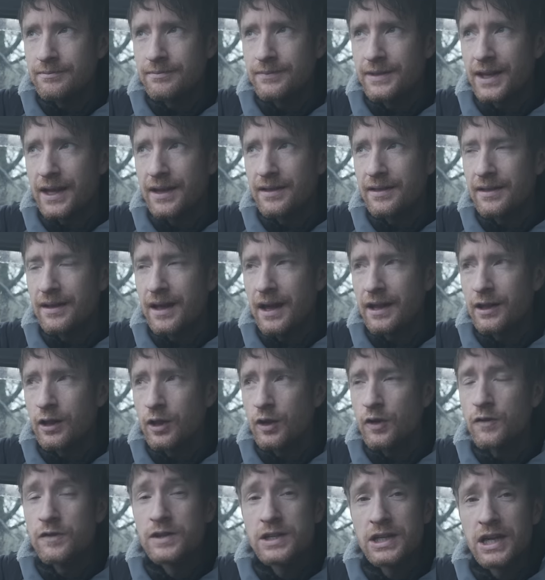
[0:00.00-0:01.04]
then I'd
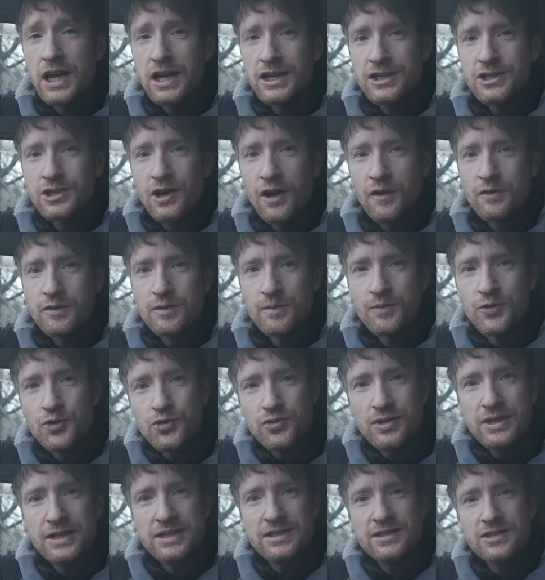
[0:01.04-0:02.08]
love to get a shot of some
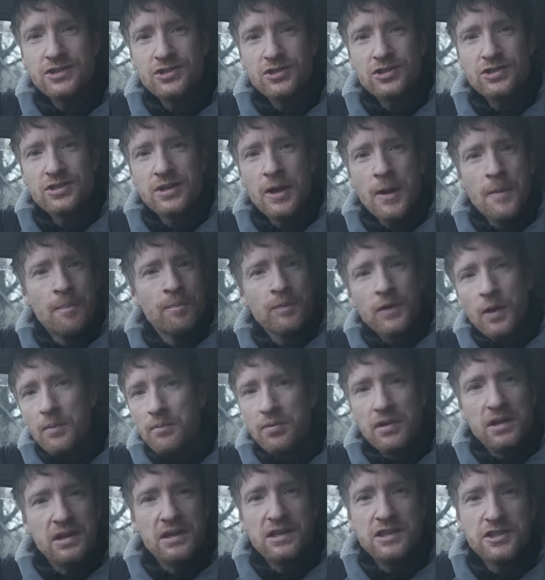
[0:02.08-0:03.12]
trees just
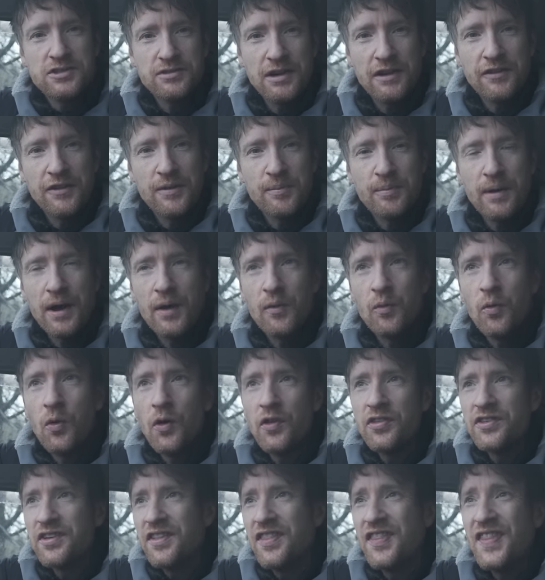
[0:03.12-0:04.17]
completely surrounded by
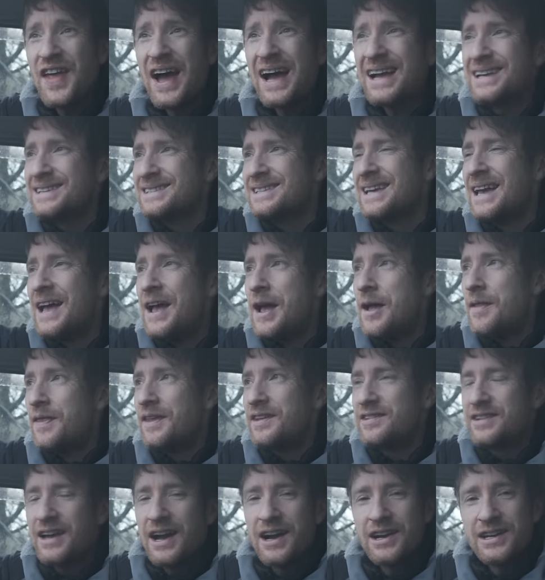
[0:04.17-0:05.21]
water. That's
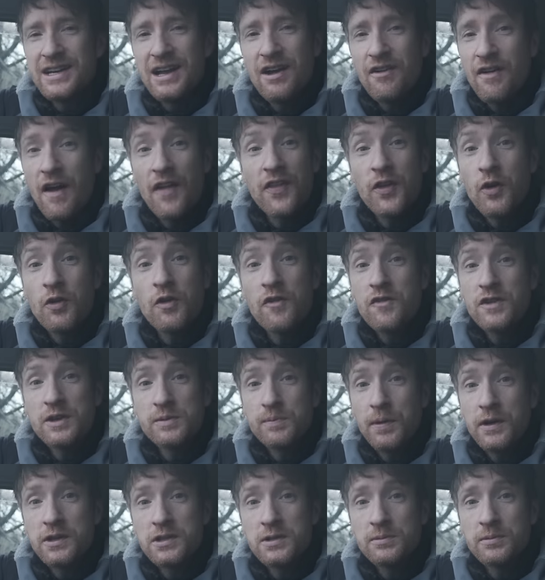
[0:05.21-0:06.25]
this idea. I don't know if it's
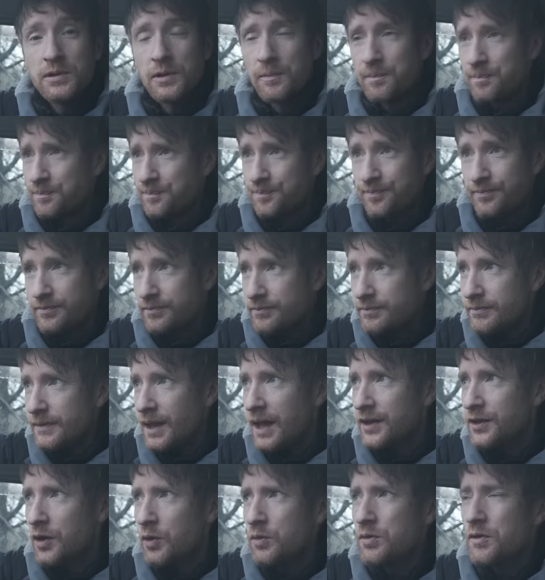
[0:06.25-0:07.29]
possible.
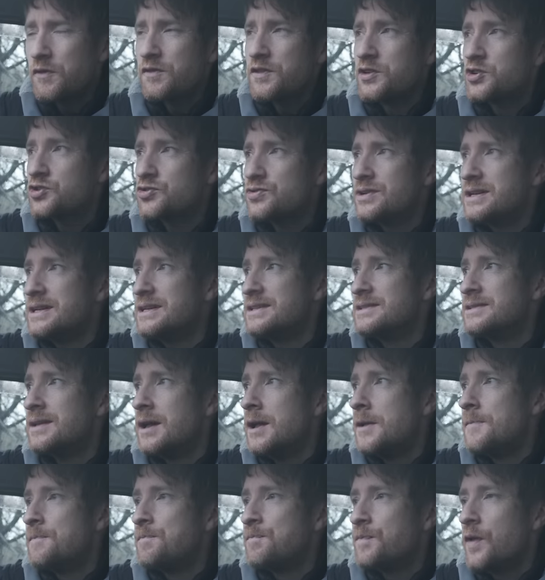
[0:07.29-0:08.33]
I don't know if the trees
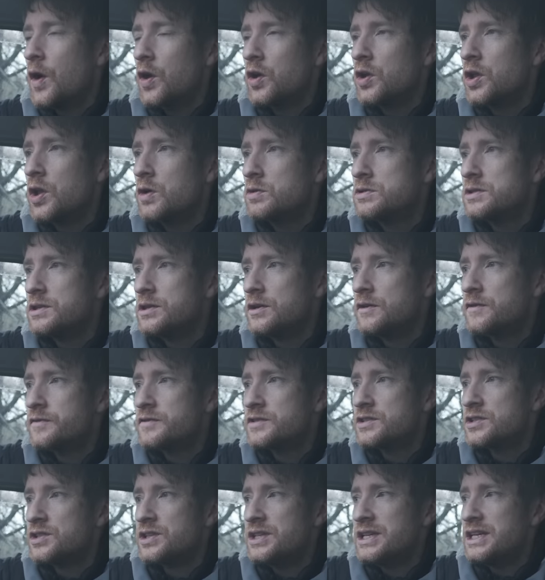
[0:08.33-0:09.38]
are close enough
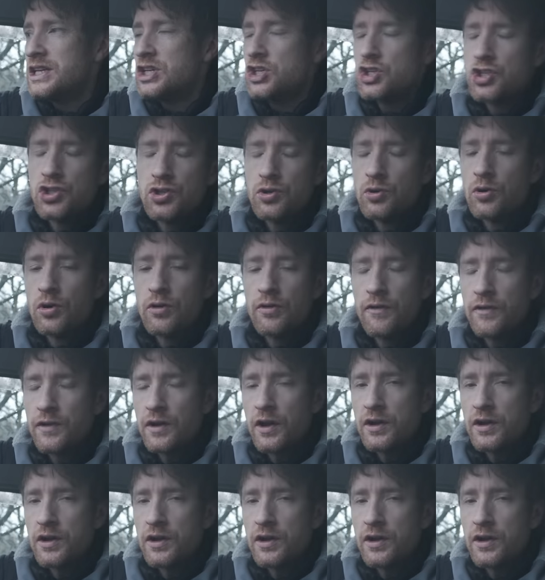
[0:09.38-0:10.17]
to the shore of